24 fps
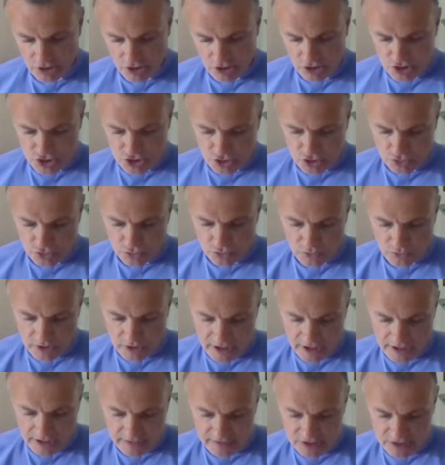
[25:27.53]
So
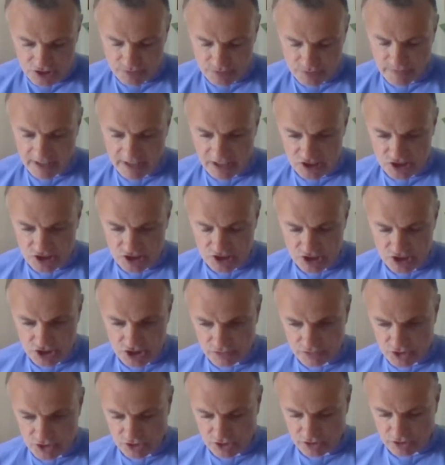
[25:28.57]
in this passage of
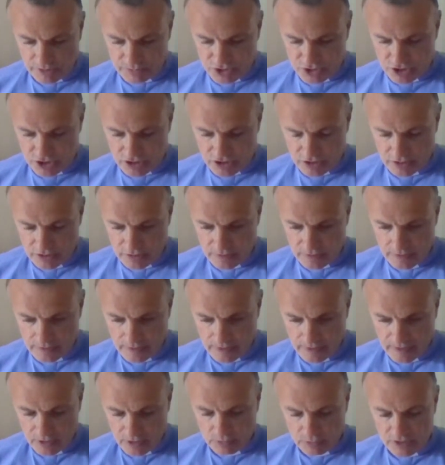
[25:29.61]
scripture,
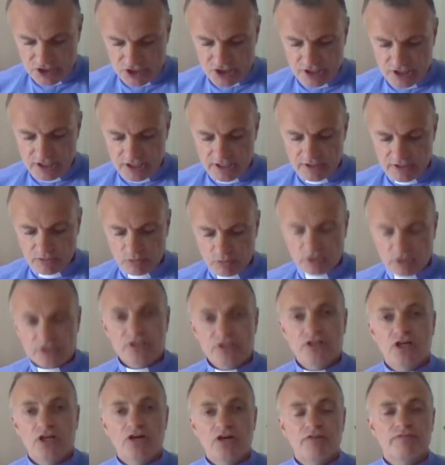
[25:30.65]
we see what
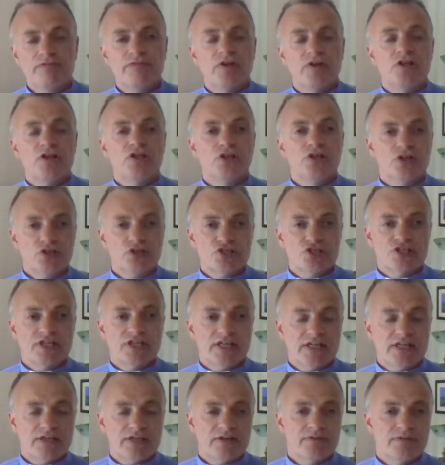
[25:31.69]
love looks
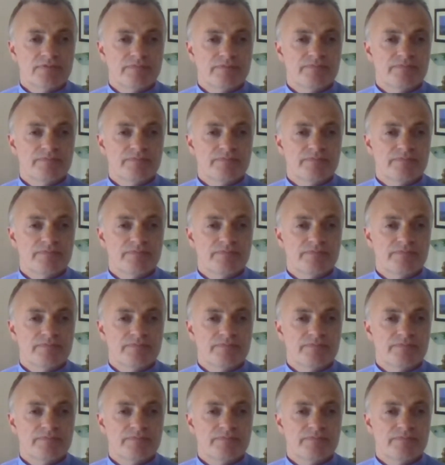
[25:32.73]
like.